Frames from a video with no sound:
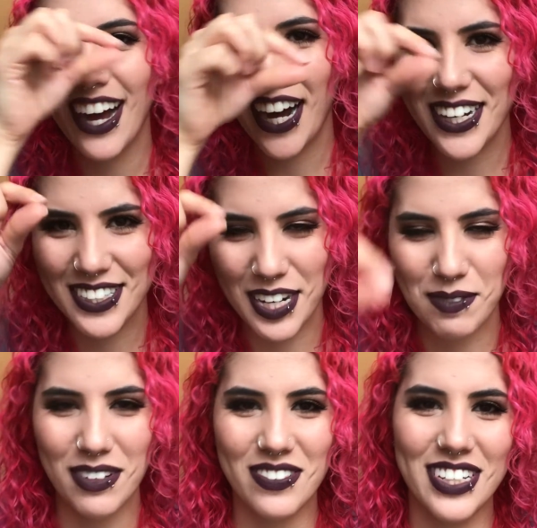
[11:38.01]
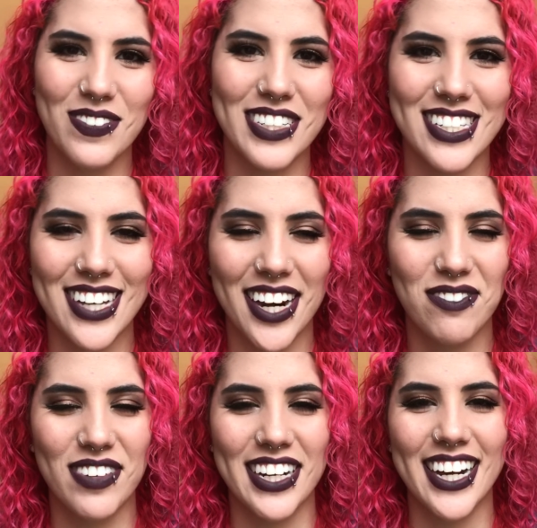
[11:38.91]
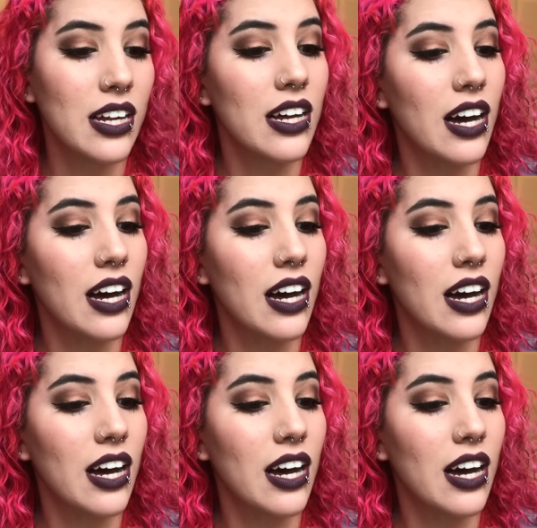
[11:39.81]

on top of it, which is kind of funny.